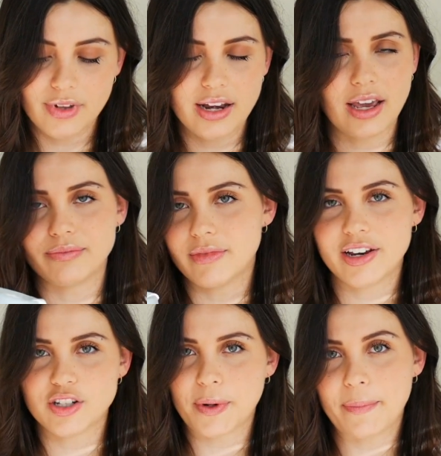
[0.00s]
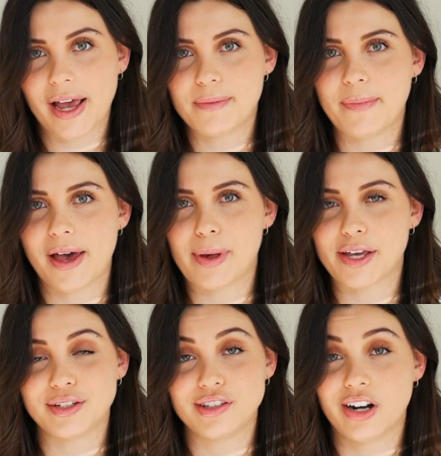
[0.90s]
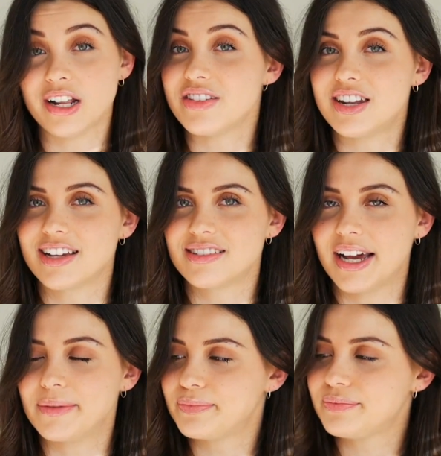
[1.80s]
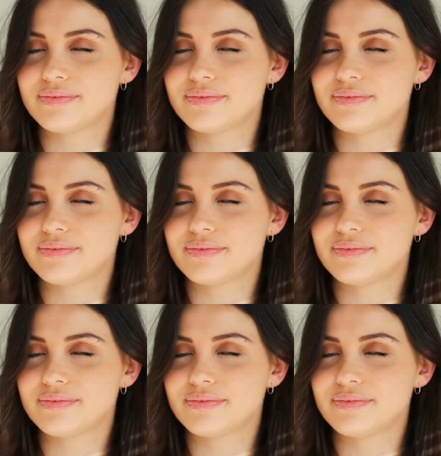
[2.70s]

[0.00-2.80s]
And yeah, I just put it back in my backpack so it's ready for the next day.